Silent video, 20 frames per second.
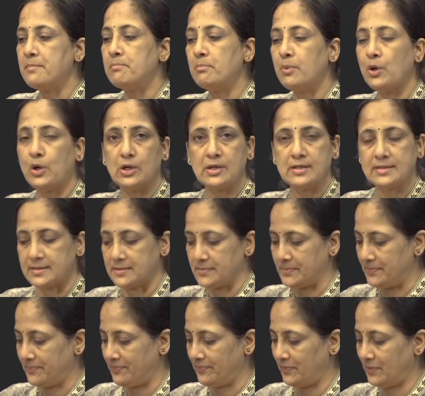
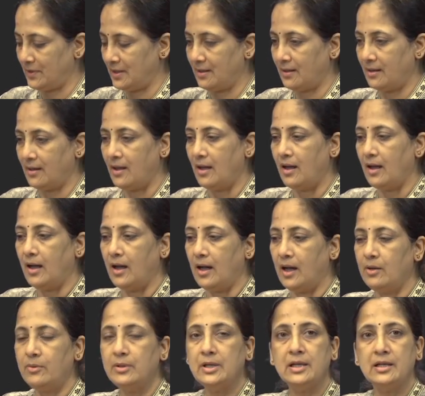embolism.
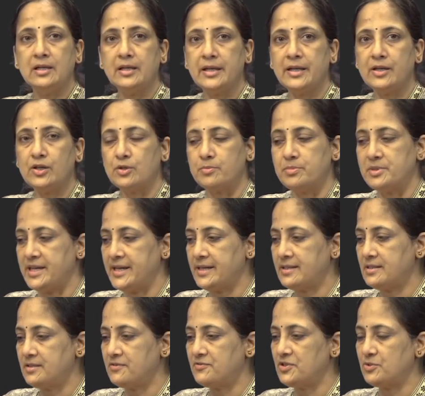Our learning
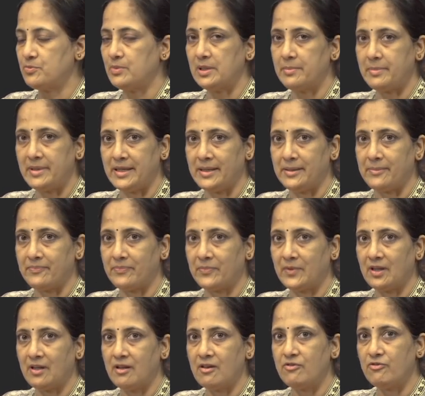objectives will be
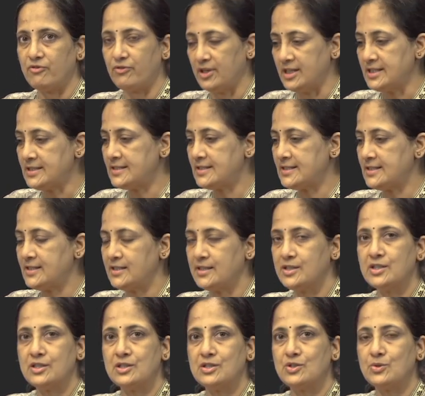first
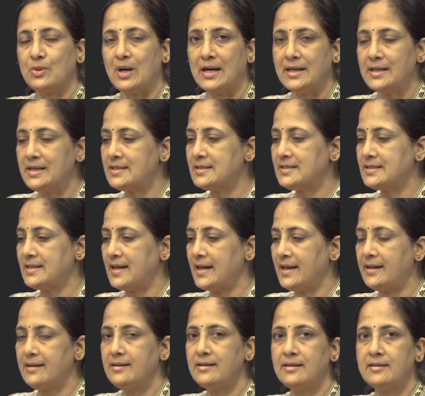to
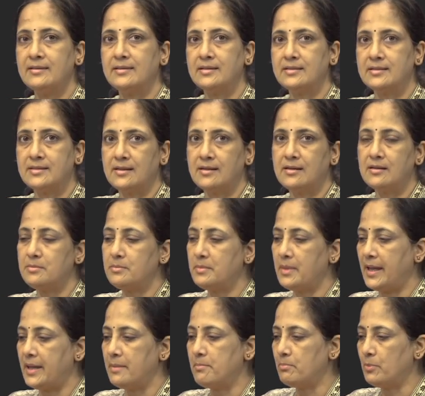understand the
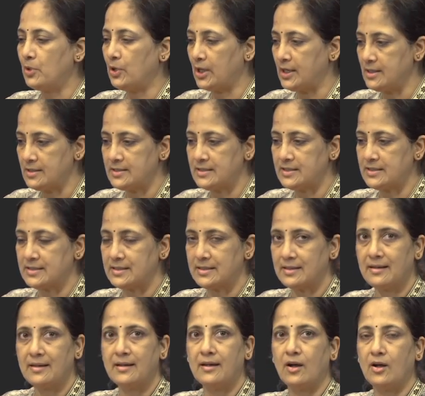term embolus,
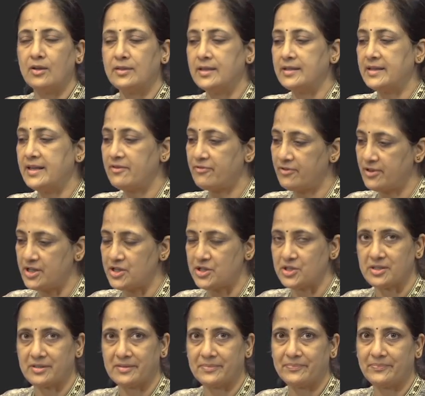the
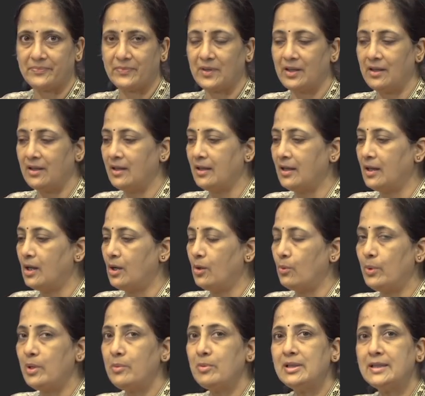definition.
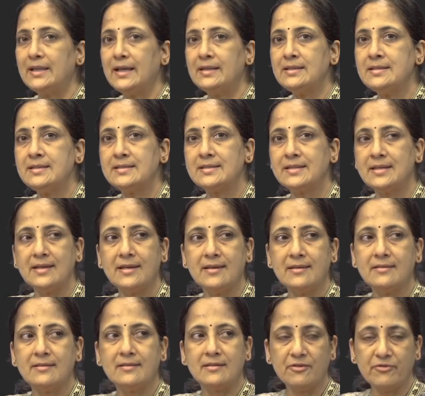We will then
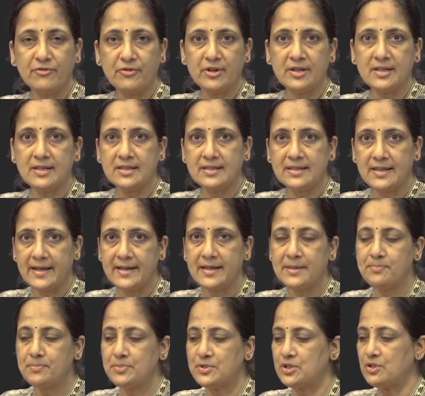see the different
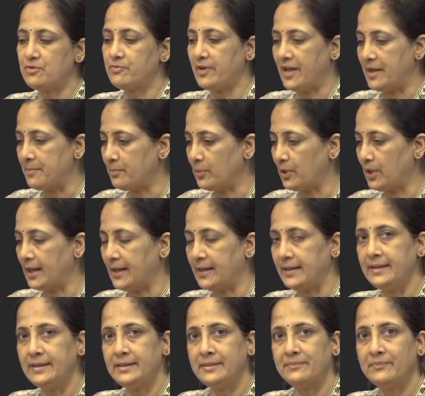types of
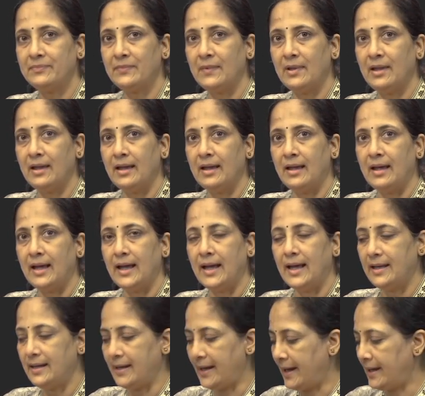emboli
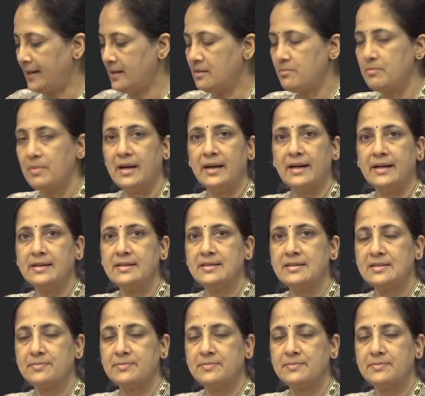and end by